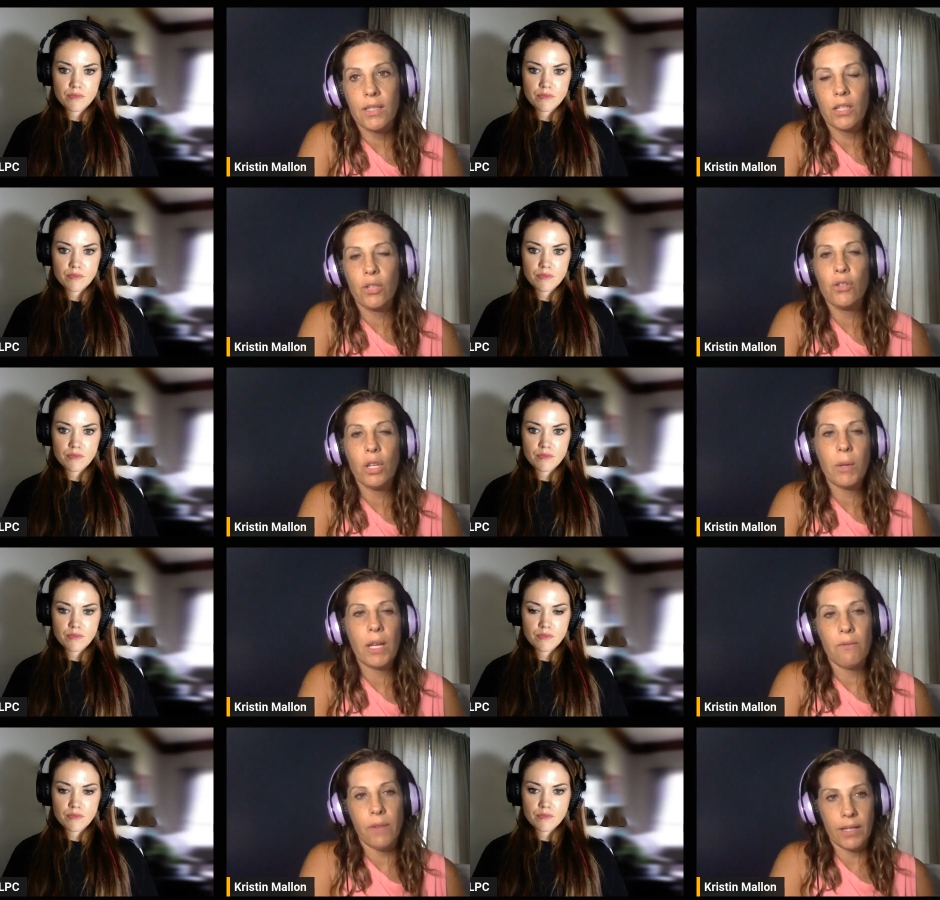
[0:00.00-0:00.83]
Speaker 1: And usually we
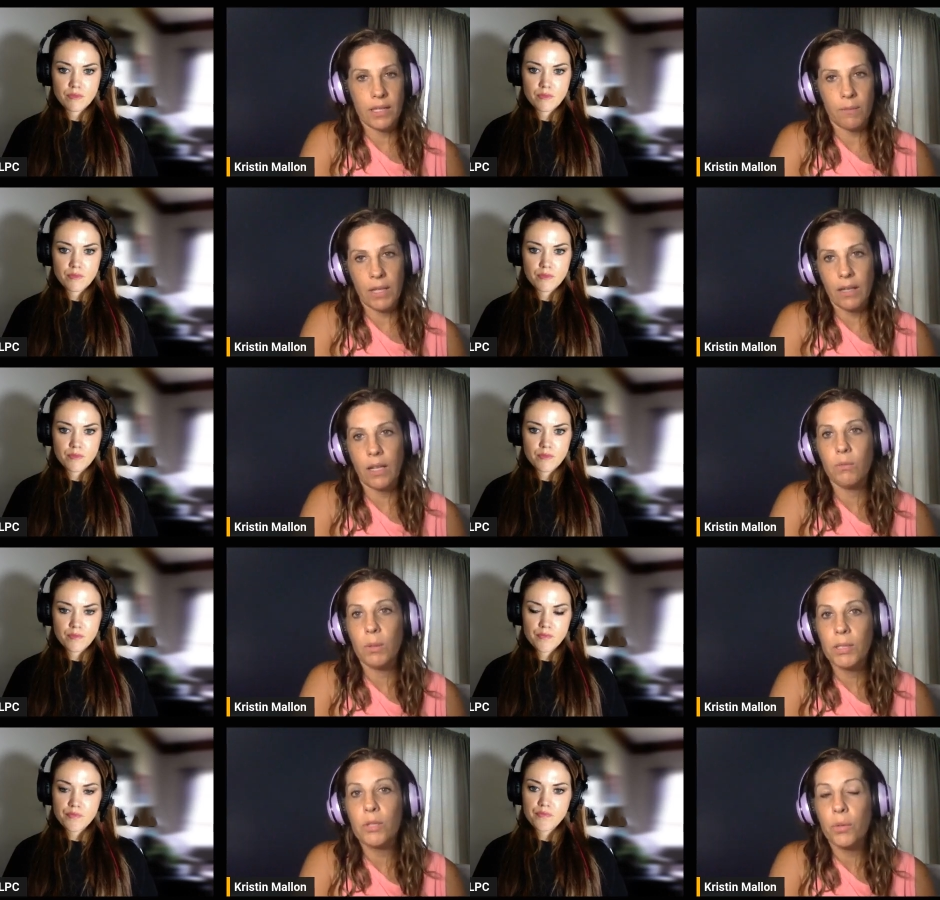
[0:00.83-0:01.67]
can find something that a
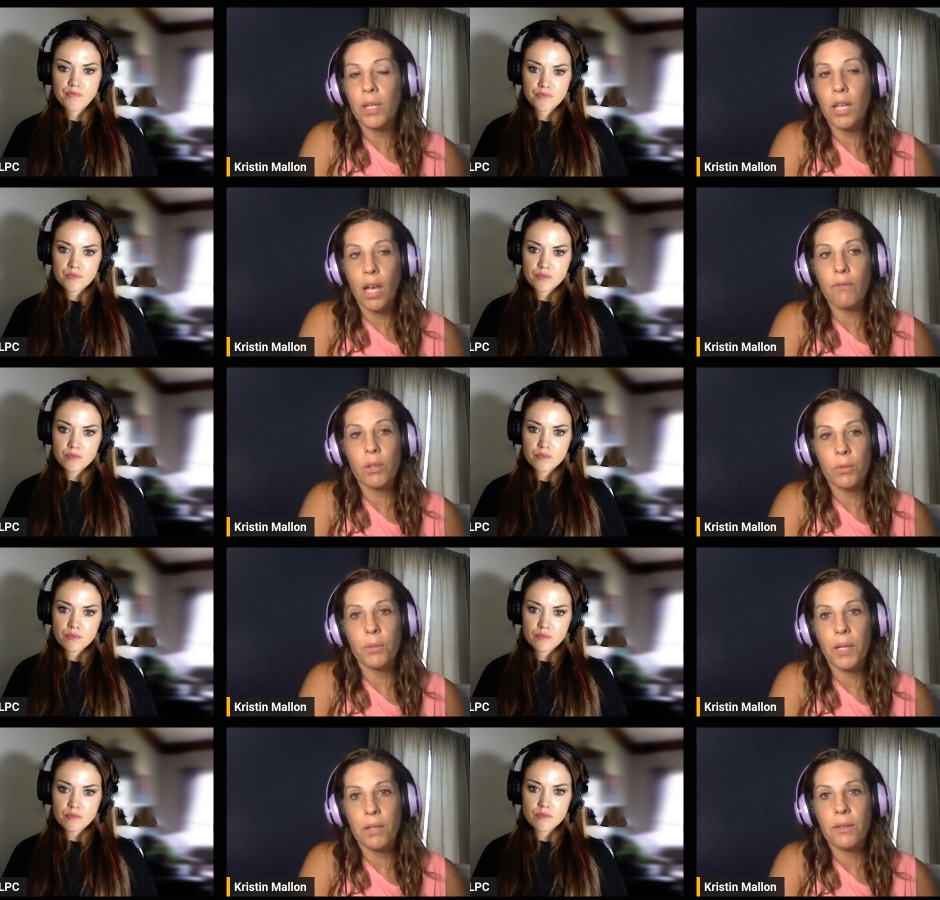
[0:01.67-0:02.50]
woman's really comfortable
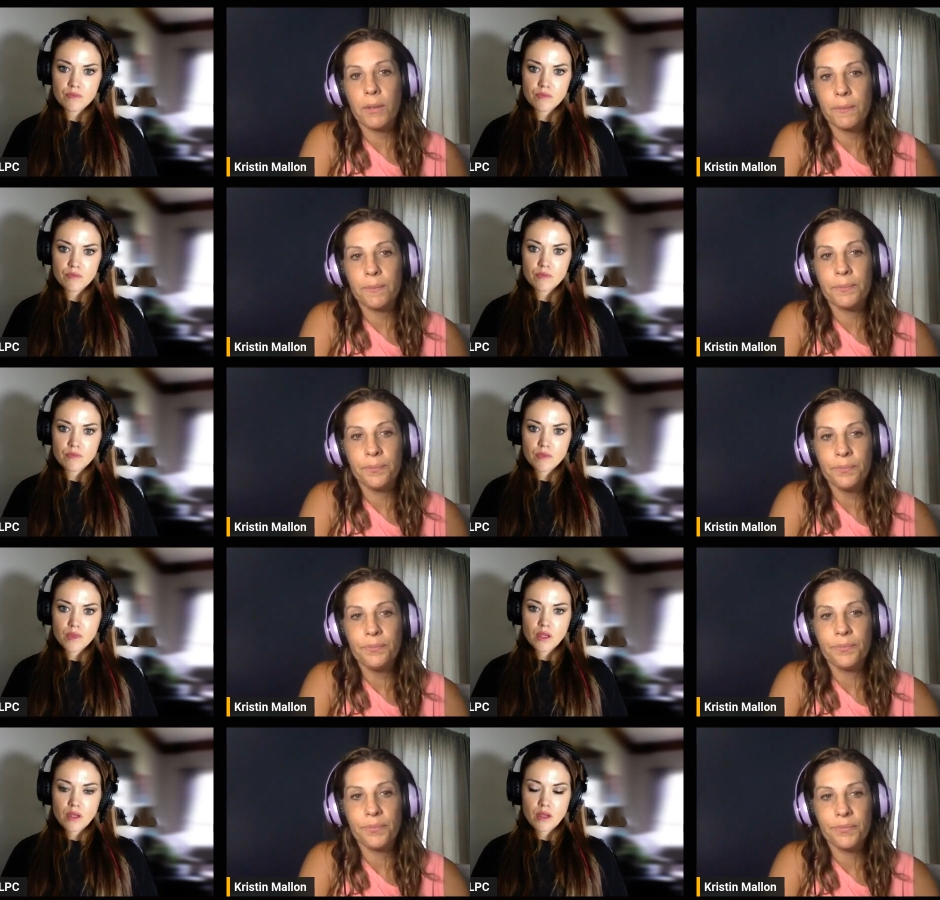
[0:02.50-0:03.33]
with.
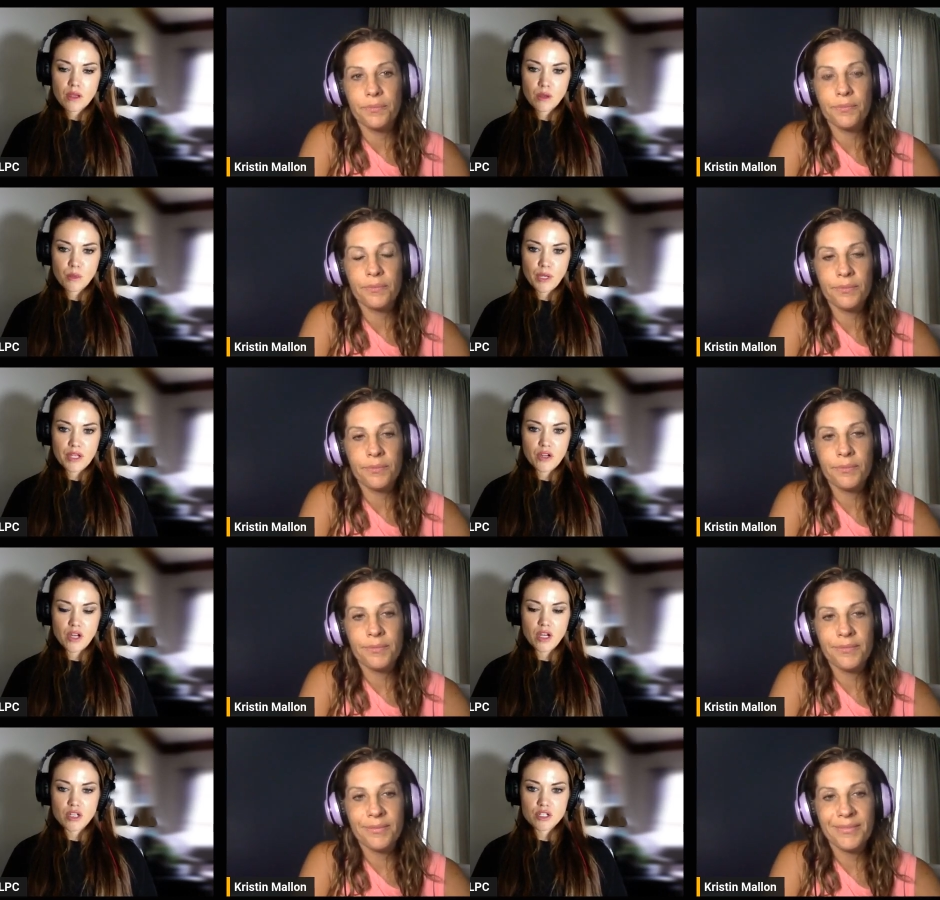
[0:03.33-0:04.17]
Speaker 2: Oh my
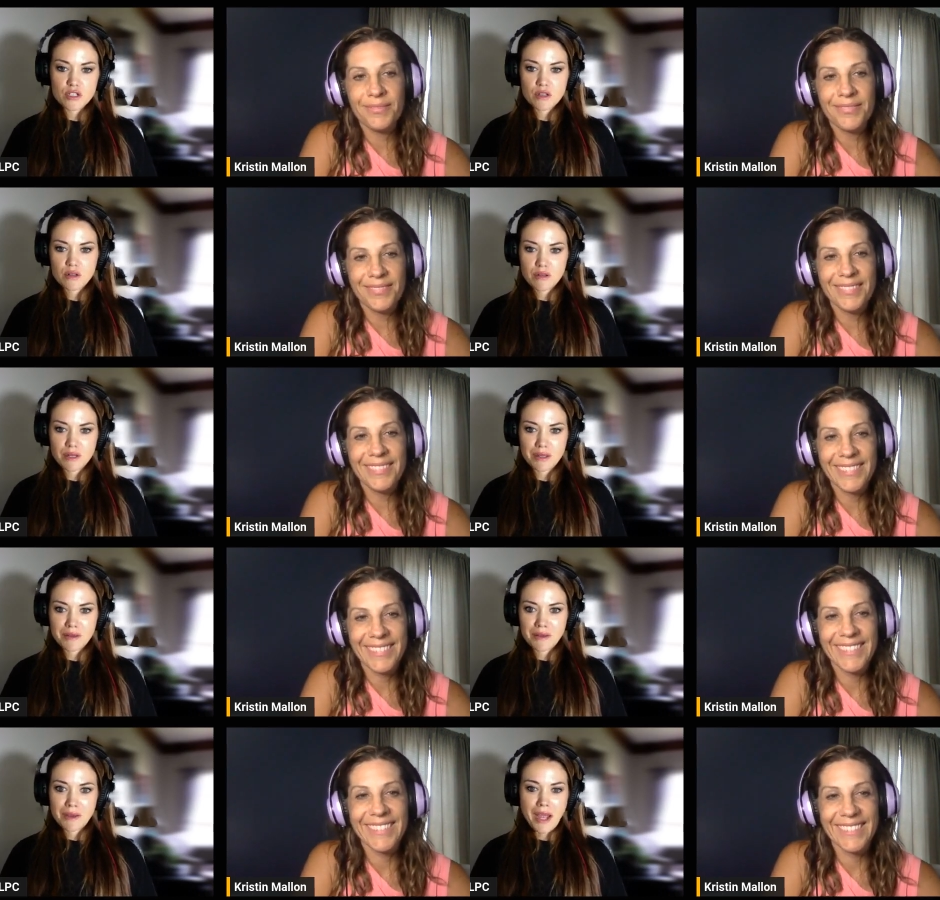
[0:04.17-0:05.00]
gosh. Like,
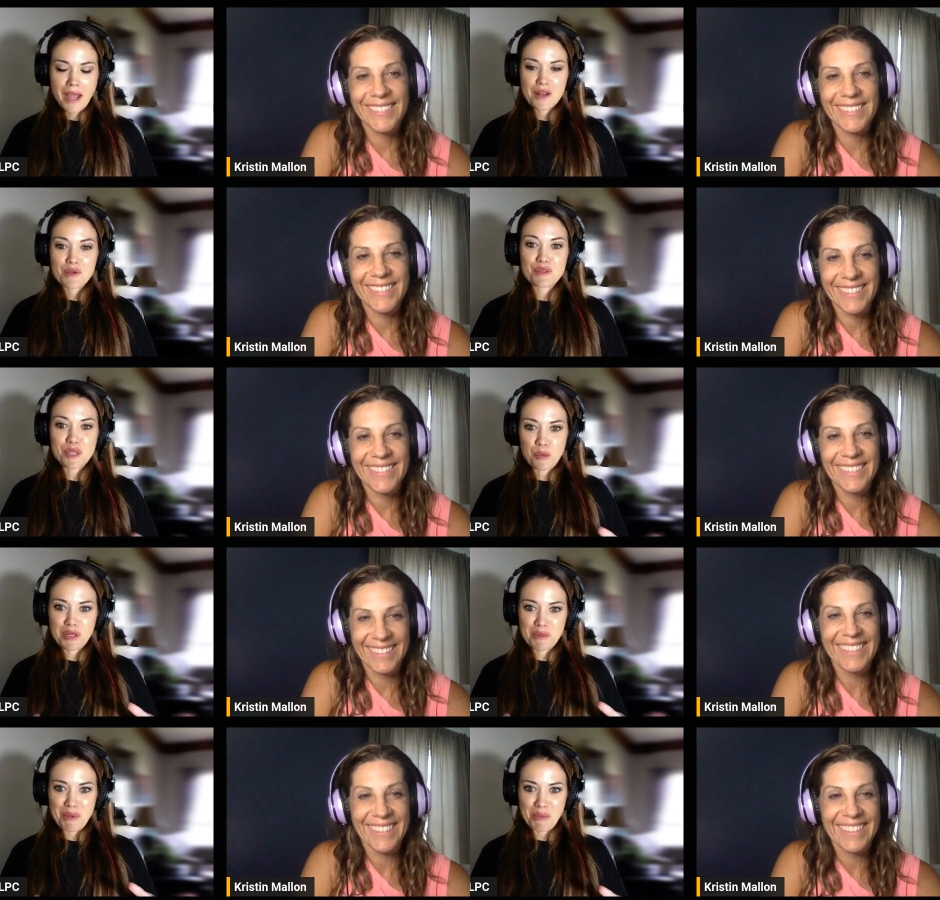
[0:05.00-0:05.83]
I know so many
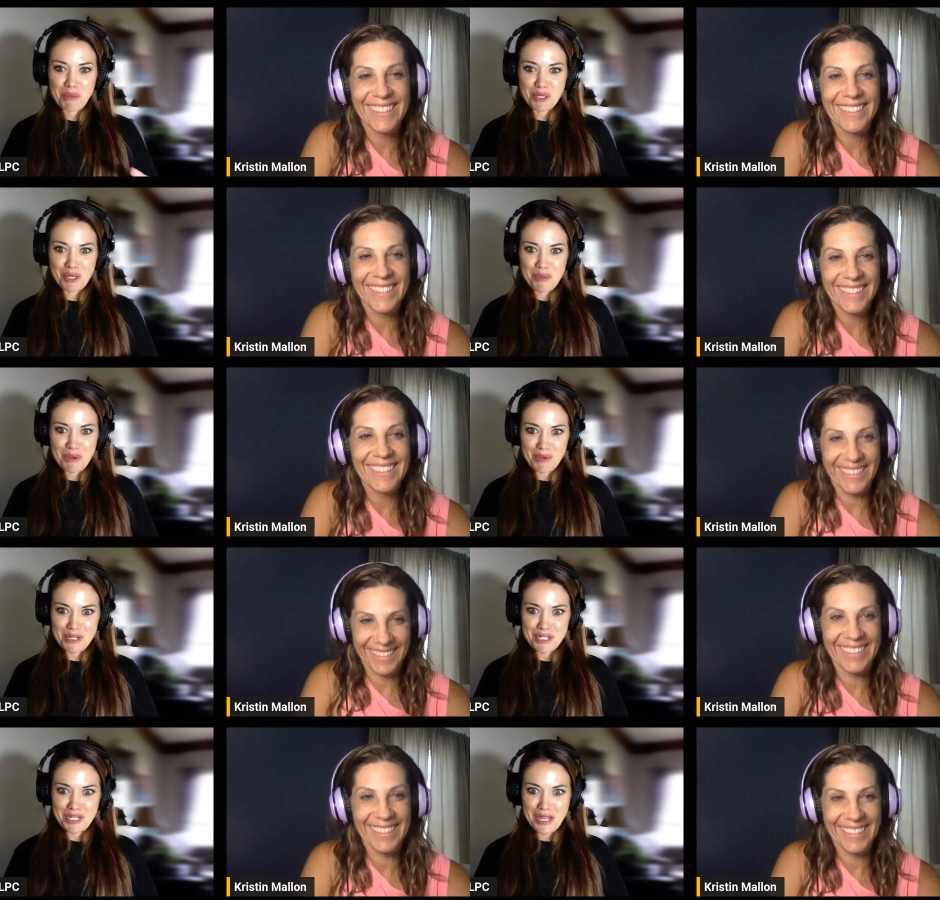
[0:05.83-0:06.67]
people are going to be
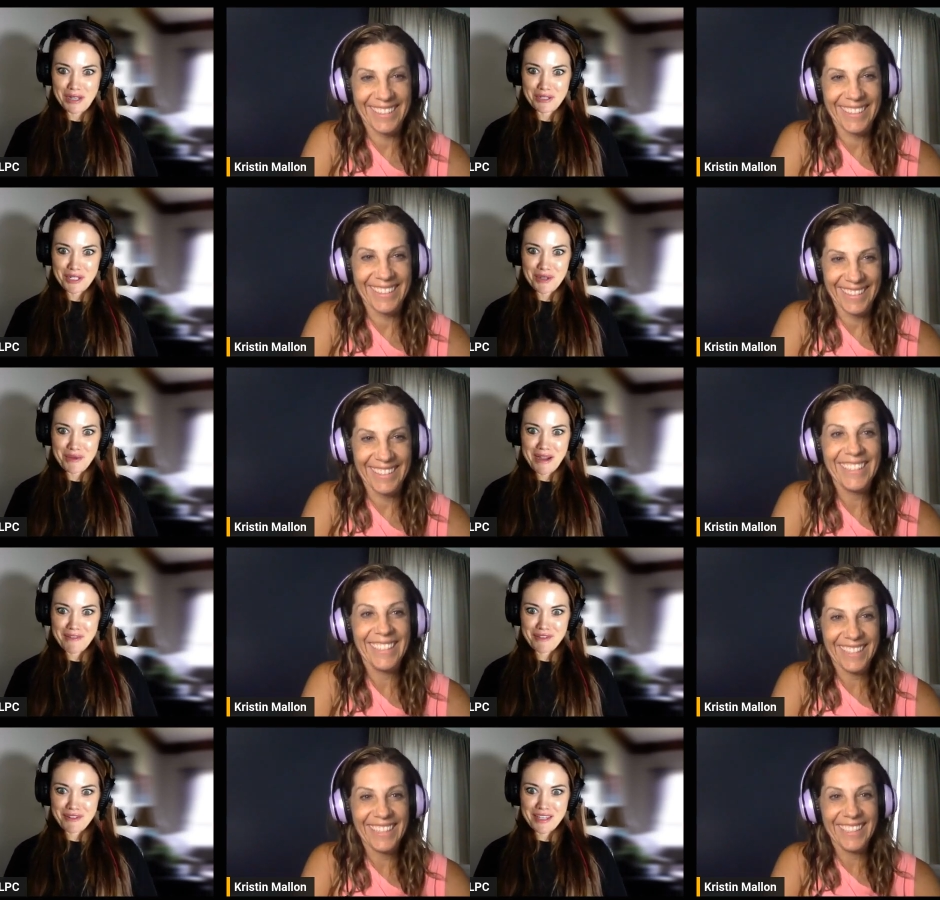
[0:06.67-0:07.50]
reaching out to you
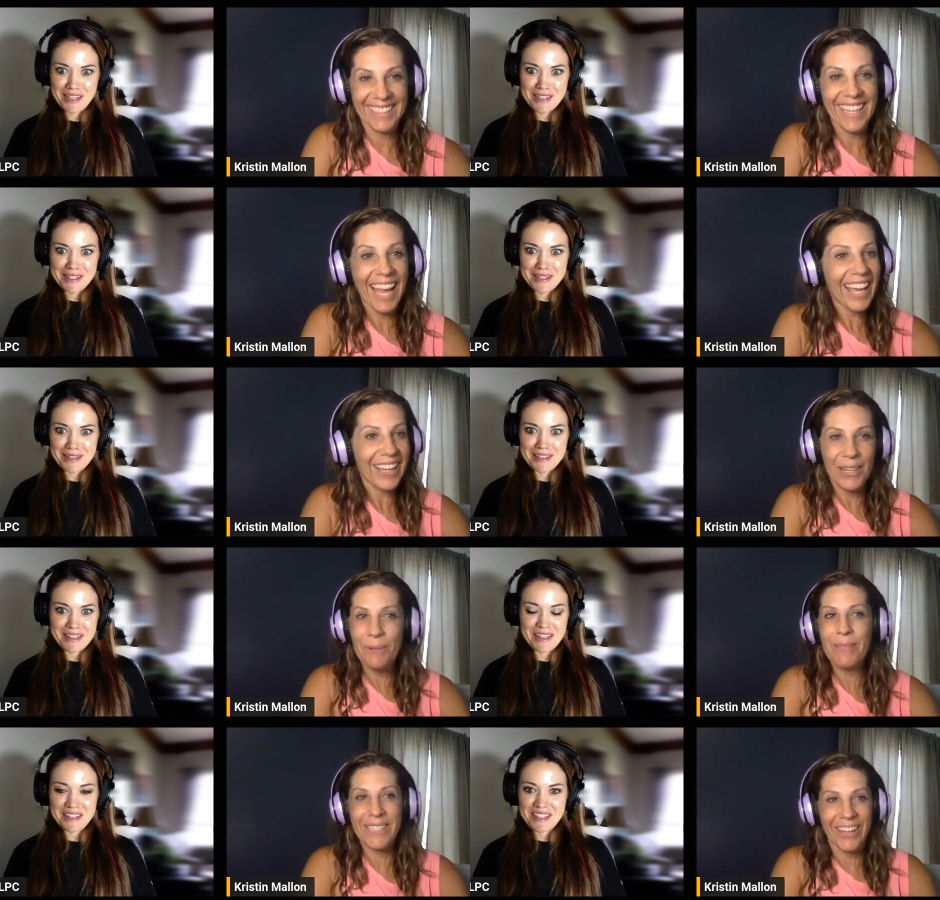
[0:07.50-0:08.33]
after this. Yeah, I like,
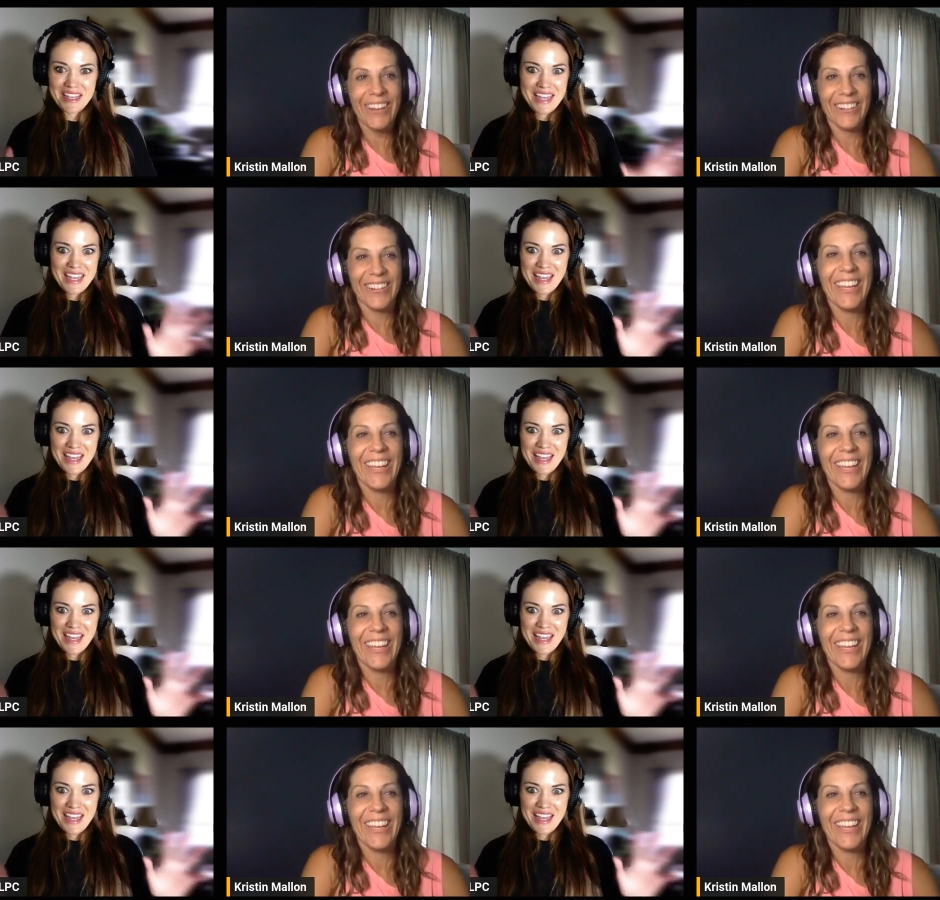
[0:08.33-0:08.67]
hope so.